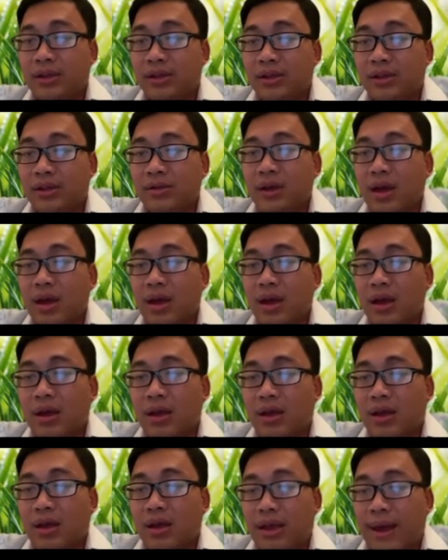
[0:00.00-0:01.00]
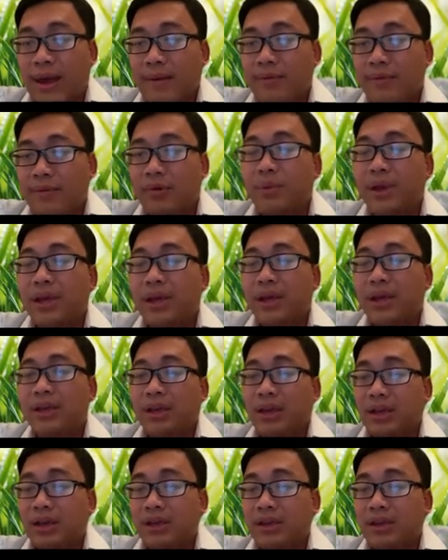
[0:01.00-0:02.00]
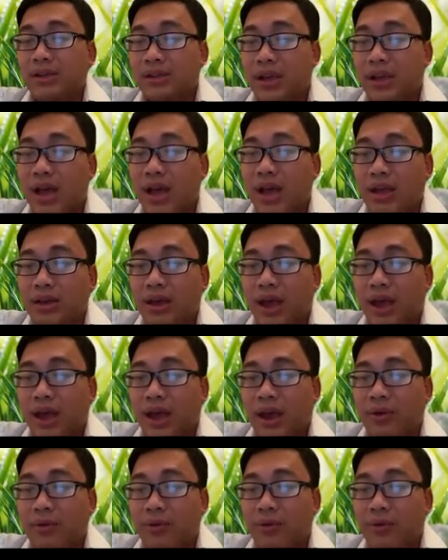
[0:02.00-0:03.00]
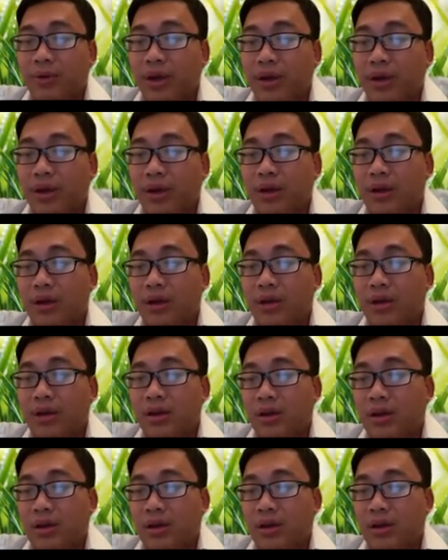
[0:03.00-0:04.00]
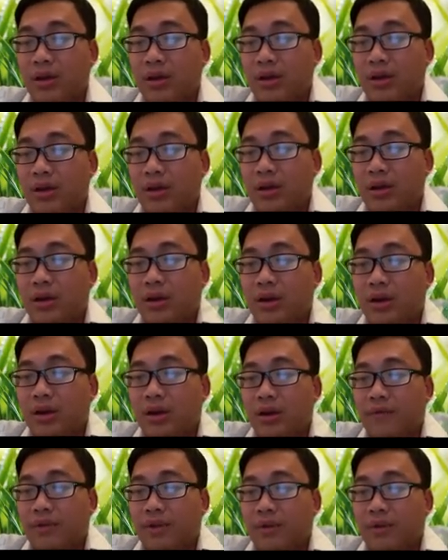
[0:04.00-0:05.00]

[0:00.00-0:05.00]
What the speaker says: this capital B is the area of